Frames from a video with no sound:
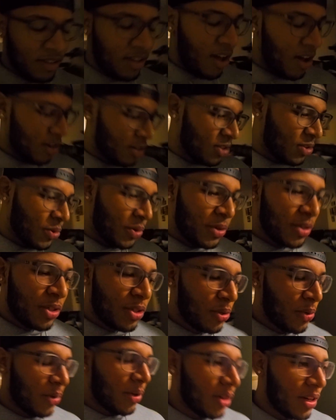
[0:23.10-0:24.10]
Long story
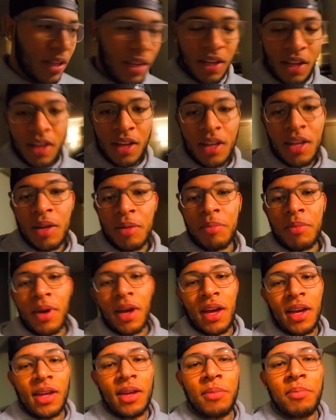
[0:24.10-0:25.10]
short,
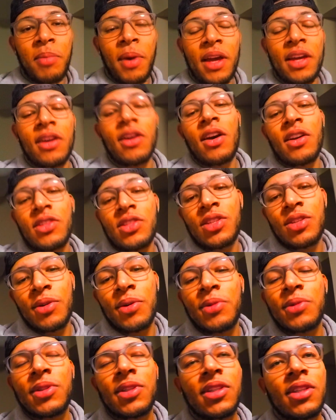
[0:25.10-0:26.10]
my bike got
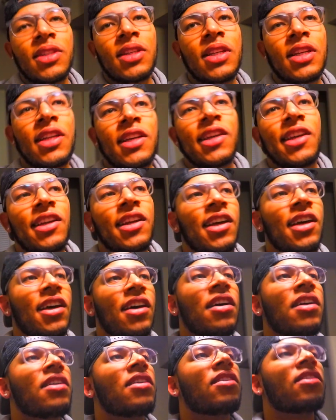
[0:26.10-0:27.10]
stolen and,
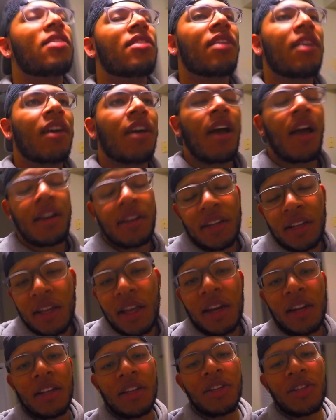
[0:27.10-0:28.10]
uh... I, I did
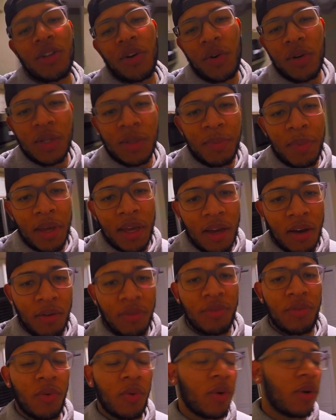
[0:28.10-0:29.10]
get an insurance payout
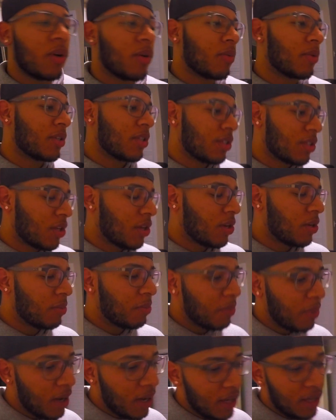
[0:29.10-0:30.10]
for it, which is good,
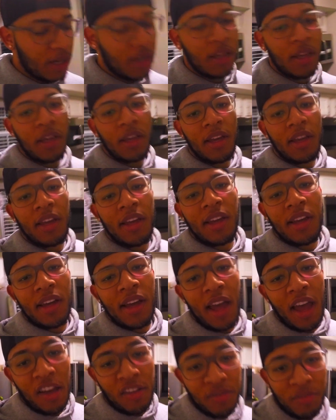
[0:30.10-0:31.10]
but
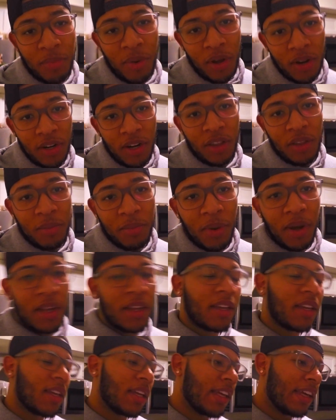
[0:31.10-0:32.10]
I haven't bought another bike.
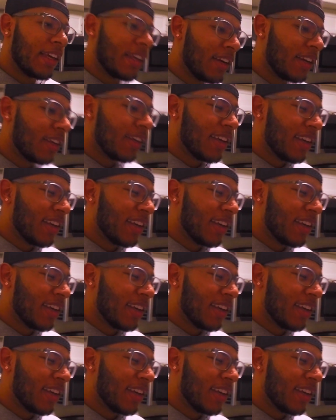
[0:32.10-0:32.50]
And